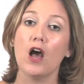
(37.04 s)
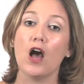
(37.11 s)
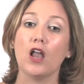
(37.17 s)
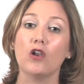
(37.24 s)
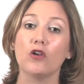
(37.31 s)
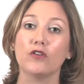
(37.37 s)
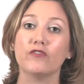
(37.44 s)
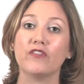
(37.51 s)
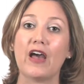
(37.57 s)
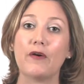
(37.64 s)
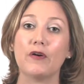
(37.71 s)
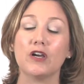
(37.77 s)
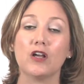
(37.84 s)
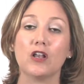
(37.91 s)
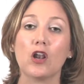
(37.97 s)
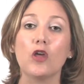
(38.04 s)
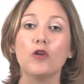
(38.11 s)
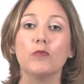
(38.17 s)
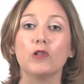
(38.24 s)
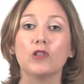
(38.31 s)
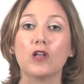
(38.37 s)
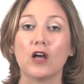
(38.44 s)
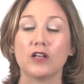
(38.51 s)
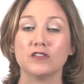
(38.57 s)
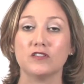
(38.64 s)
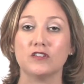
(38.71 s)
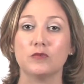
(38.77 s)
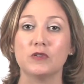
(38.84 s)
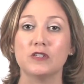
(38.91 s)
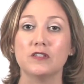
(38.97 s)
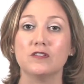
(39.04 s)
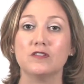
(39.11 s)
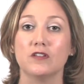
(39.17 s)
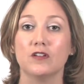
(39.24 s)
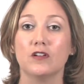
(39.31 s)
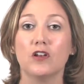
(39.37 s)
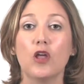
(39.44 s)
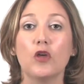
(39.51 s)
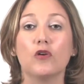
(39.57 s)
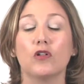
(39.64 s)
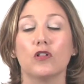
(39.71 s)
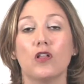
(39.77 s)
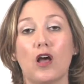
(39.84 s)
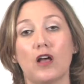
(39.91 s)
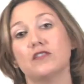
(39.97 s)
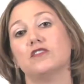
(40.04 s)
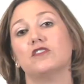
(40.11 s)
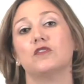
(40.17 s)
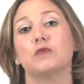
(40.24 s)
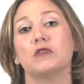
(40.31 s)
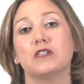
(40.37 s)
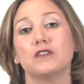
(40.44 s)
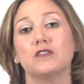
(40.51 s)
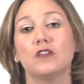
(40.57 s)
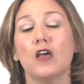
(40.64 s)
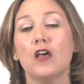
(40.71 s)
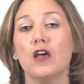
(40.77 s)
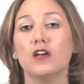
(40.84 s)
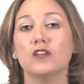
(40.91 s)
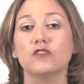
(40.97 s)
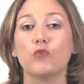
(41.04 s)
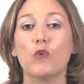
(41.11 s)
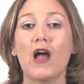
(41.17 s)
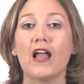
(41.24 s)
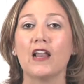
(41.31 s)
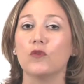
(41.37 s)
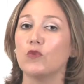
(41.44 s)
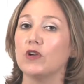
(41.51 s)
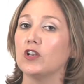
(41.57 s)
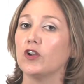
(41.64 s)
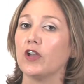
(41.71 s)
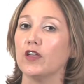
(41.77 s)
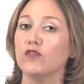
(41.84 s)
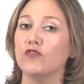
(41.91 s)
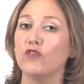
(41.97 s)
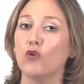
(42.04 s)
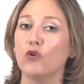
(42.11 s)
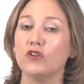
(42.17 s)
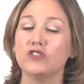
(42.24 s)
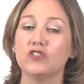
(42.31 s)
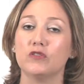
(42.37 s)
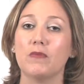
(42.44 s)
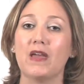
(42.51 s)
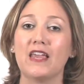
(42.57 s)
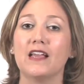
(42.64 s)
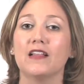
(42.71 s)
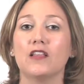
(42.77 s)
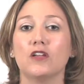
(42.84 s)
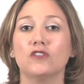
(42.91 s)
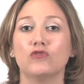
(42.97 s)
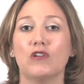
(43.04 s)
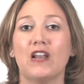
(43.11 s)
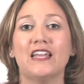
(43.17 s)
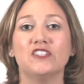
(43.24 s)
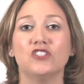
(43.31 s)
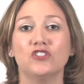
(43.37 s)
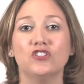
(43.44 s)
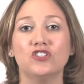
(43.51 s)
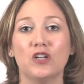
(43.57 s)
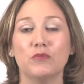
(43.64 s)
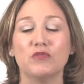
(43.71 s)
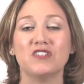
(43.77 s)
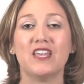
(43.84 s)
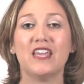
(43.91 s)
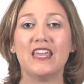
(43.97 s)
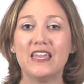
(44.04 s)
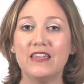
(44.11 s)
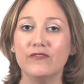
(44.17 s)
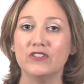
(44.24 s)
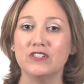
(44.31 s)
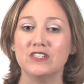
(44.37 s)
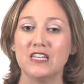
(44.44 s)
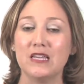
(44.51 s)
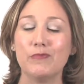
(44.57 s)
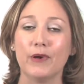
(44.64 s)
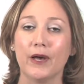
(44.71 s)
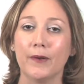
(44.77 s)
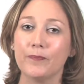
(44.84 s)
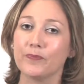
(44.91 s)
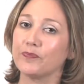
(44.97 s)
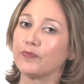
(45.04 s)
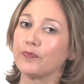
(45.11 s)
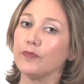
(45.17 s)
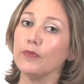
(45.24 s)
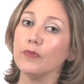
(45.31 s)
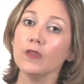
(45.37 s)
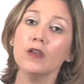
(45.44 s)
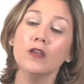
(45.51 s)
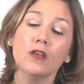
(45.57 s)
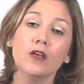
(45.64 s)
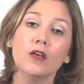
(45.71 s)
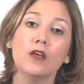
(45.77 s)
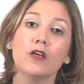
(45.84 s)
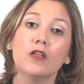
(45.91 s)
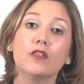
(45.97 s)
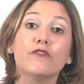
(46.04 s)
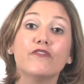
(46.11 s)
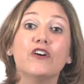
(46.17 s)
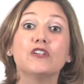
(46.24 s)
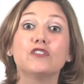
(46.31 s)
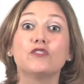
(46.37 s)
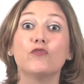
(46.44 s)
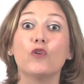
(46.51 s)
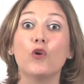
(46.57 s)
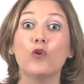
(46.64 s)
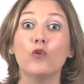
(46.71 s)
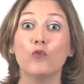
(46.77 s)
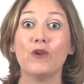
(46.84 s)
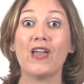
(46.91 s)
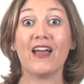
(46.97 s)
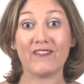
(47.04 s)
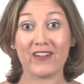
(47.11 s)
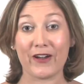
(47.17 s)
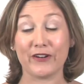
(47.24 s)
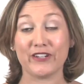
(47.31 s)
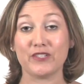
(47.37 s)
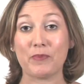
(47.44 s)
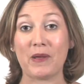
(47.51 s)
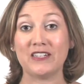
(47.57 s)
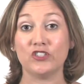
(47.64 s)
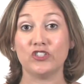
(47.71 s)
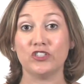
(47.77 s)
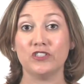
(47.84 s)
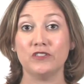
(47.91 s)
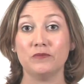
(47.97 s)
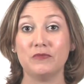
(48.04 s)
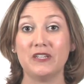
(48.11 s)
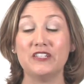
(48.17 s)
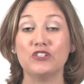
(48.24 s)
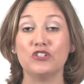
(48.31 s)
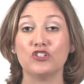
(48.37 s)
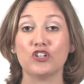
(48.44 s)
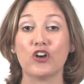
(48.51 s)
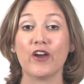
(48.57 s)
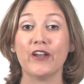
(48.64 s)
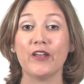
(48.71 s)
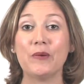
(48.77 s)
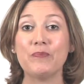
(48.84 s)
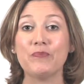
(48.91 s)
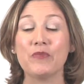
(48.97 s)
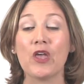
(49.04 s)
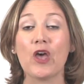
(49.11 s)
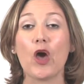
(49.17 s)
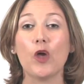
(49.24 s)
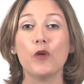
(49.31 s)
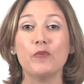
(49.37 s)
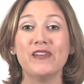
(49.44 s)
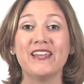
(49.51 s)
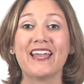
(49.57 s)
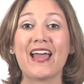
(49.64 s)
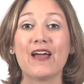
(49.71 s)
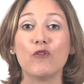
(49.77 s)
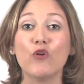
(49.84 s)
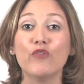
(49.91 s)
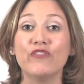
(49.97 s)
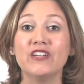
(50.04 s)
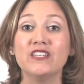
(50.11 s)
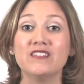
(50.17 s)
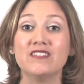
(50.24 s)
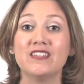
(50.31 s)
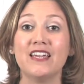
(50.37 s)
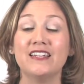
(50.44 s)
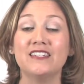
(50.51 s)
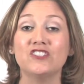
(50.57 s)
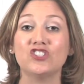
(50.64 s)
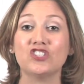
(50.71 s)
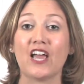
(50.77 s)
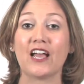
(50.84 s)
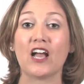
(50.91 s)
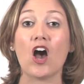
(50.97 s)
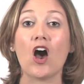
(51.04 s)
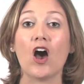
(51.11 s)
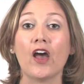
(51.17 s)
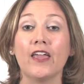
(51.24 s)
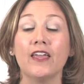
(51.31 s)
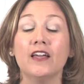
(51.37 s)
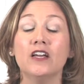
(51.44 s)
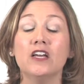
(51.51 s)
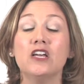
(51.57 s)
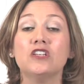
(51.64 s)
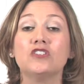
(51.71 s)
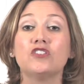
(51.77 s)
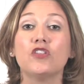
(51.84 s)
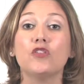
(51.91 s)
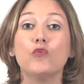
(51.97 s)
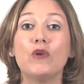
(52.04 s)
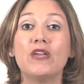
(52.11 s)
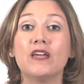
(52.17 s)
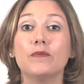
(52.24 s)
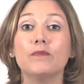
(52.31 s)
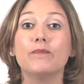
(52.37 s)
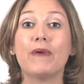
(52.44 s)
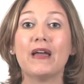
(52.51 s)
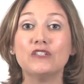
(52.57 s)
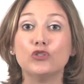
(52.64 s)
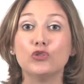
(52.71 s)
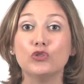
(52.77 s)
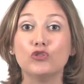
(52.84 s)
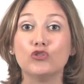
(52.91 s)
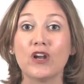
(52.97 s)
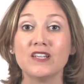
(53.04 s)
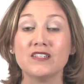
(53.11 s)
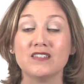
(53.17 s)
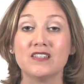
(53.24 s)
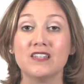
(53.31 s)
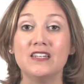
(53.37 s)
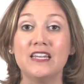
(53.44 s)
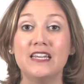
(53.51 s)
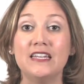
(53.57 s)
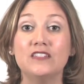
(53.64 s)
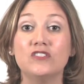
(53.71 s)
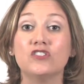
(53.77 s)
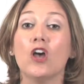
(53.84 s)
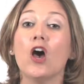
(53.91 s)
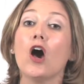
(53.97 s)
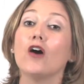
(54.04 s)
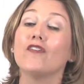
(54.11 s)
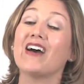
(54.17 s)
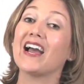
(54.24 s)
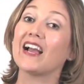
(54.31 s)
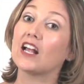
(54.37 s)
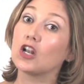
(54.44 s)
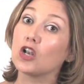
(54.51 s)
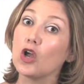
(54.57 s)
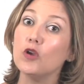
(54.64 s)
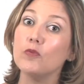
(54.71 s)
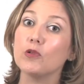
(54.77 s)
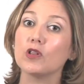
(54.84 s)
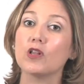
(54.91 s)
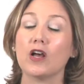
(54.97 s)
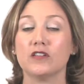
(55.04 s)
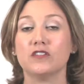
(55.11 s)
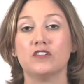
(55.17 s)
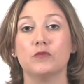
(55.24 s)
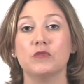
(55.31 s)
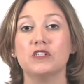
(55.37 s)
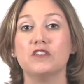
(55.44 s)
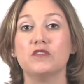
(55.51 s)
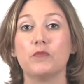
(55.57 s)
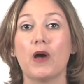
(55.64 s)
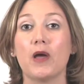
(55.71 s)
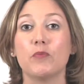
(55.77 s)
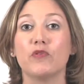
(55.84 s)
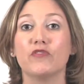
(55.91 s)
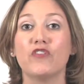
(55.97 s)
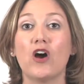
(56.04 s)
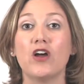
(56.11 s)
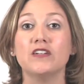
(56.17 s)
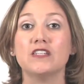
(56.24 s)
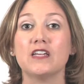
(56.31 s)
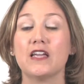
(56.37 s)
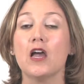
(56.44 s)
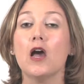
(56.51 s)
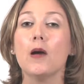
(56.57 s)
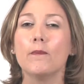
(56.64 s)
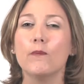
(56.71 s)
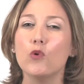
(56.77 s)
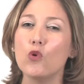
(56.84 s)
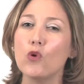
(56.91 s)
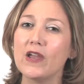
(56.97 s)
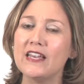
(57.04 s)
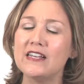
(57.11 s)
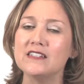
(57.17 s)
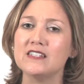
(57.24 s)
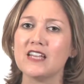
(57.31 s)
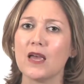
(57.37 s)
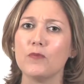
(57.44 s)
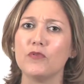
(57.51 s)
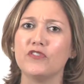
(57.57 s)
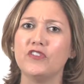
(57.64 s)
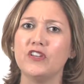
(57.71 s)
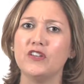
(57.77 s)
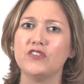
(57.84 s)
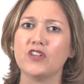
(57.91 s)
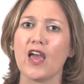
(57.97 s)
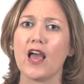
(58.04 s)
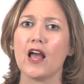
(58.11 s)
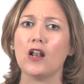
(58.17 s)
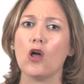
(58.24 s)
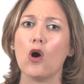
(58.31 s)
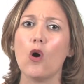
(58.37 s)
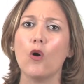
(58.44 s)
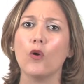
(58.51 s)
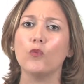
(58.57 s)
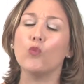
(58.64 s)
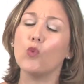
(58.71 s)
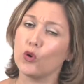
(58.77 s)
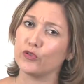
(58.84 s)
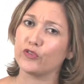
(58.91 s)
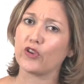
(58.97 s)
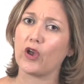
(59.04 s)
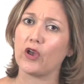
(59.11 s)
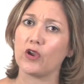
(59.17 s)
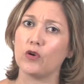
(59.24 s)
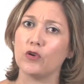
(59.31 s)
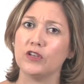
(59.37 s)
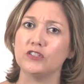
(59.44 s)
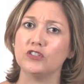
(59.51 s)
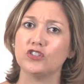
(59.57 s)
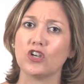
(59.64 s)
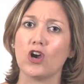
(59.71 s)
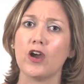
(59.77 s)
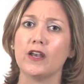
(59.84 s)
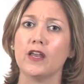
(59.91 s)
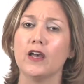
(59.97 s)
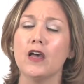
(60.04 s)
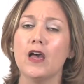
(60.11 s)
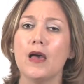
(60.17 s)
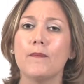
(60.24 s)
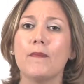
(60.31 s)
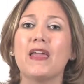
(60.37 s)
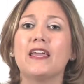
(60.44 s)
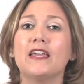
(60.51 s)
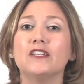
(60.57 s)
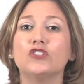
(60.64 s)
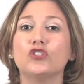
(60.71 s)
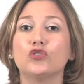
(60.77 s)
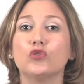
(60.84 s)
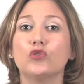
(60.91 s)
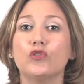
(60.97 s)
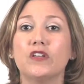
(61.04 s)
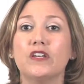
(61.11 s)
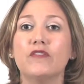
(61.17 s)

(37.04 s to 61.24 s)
a lot of our global customers and local customers as well, and we're looking forward to making those relationships even deeper. First of all, we have our expansion into China, opening our office in Shanghai so that we can better address the needs of our global customers by providing more in-depth detail on what's going on in China, making sure that